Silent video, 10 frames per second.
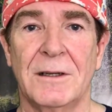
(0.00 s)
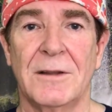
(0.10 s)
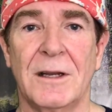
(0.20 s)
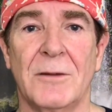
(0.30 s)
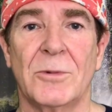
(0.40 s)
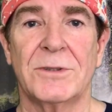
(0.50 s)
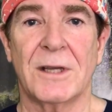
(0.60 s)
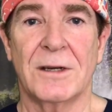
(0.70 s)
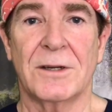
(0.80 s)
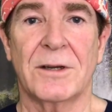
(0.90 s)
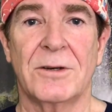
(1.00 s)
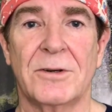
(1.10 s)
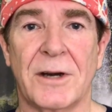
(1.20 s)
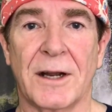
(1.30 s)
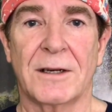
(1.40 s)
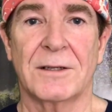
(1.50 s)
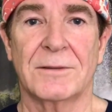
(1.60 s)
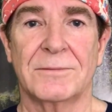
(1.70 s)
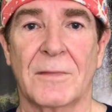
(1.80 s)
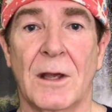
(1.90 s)
then it will tend to contract.
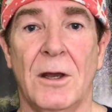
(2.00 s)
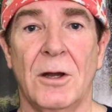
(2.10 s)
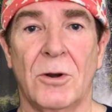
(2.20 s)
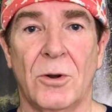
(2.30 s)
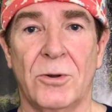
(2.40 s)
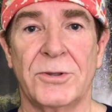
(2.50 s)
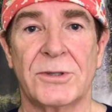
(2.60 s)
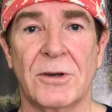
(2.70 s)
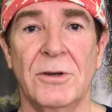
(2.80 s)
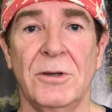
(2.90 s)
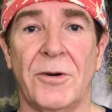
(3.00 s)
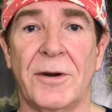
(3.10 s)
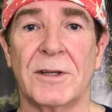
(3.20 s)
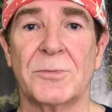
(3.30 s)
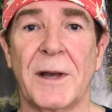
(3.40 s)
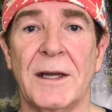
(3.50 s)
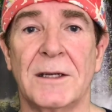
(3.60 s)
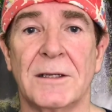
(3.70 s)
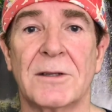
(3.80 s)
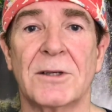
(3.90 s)
Also, urine is made
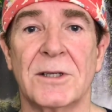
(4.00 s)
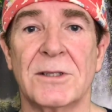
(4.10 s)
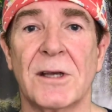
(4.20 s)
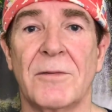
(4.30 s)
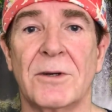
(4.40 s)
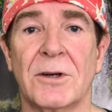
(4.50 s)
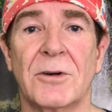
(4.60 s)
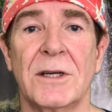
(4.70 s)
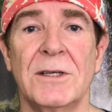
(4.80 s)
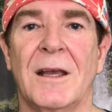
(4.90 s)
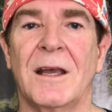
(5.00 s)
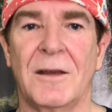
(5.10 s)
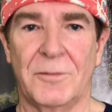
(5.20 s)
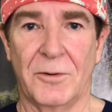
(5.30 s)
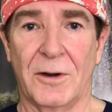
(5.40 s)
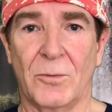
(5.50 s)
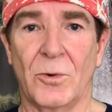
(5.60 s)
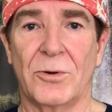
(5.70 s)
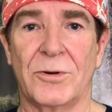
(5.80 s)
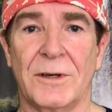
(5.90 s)
at 37 degrees. If you run
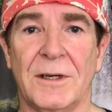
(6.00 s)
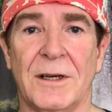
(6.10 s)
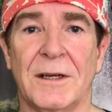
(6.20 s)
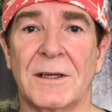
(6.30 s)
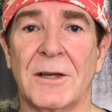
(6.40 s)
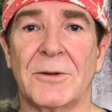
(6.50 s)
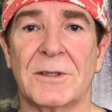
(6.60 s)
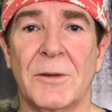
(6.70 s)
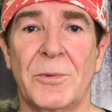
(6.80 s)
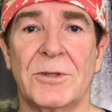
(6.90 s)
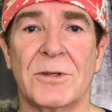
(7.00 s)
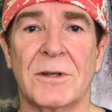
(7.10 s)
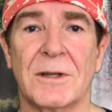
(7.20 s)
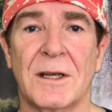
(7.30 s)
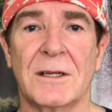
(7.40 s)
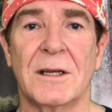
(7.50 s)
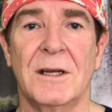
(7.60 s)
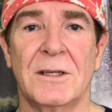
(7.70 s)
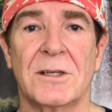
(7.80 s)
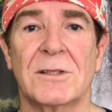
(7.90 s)
water in at a lower temperature than that,
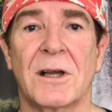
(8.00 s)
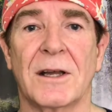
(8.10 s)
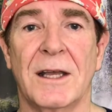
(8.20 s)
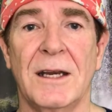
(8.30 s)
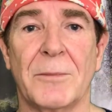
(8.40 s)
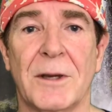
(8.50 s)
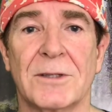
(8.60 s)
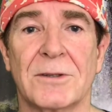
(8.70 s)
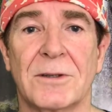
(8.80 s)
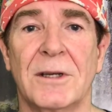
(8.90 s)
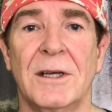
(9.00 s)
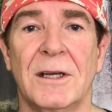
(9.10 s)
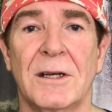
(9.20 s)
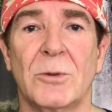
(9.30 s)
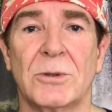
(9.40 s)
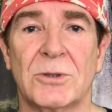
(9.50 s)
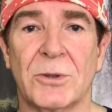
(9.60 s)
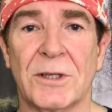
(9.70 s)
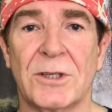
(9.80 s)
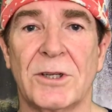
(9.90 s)
just like any muscle, it will
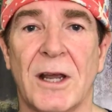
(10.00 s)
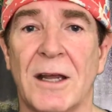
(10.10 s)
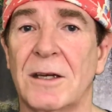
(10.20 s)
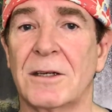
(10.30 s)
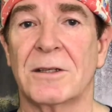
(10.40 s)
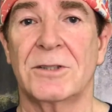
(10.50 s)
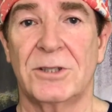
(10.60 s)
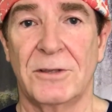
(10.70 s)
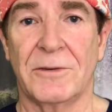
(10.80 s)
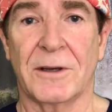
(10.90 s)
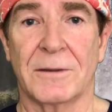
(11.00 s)
twitch and shiver.